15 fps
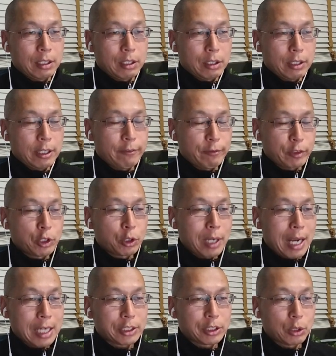if your
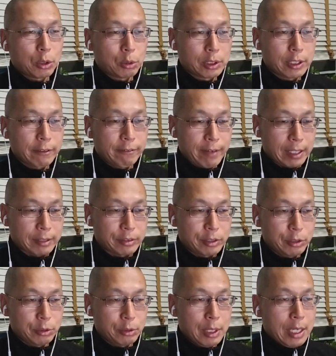action only affects
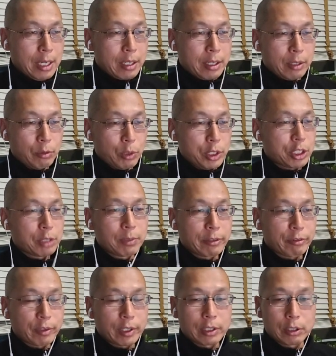you, then we should be
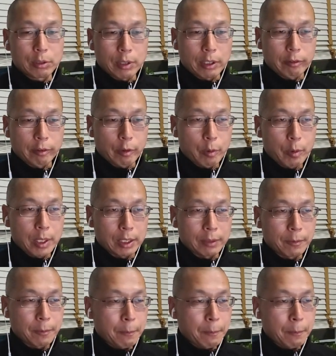free to do whatever we want.